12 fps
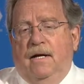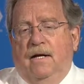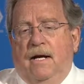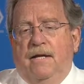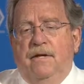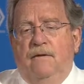
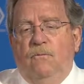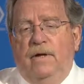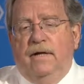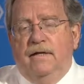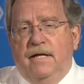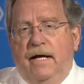And then we
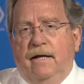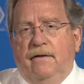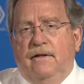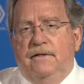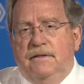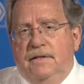can take
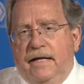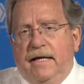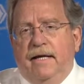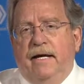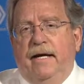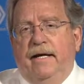this
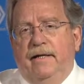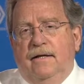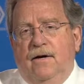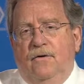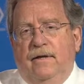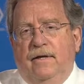DNA
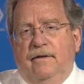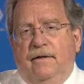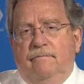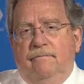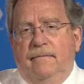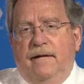encoding
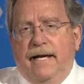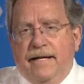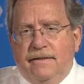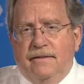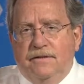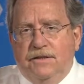the
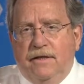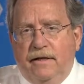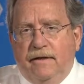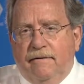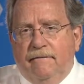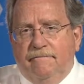
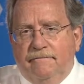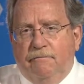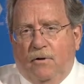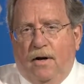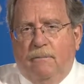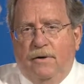antigenic
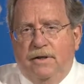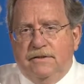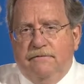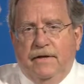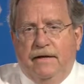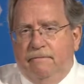properties
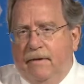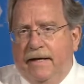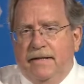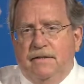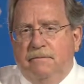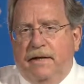of that
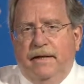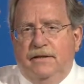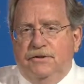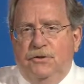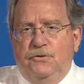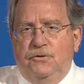antibody I
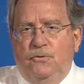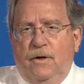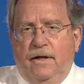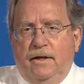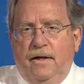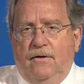showed you a
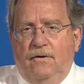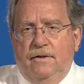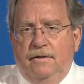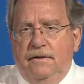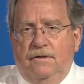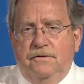while ago in
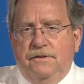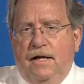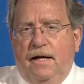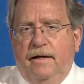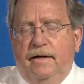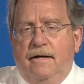another
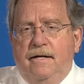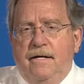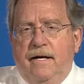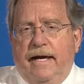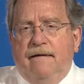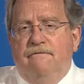slide
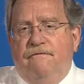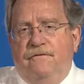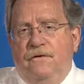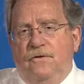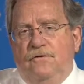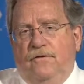and
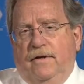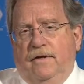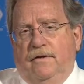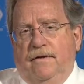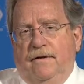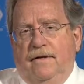fuse
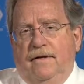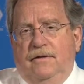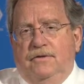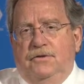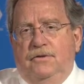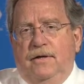it
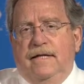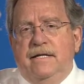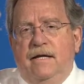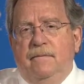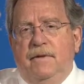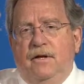to an
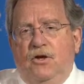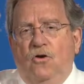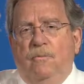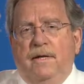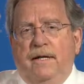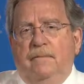
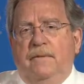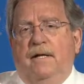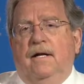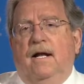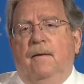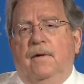human
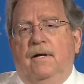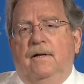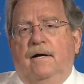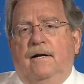immunoglobulin,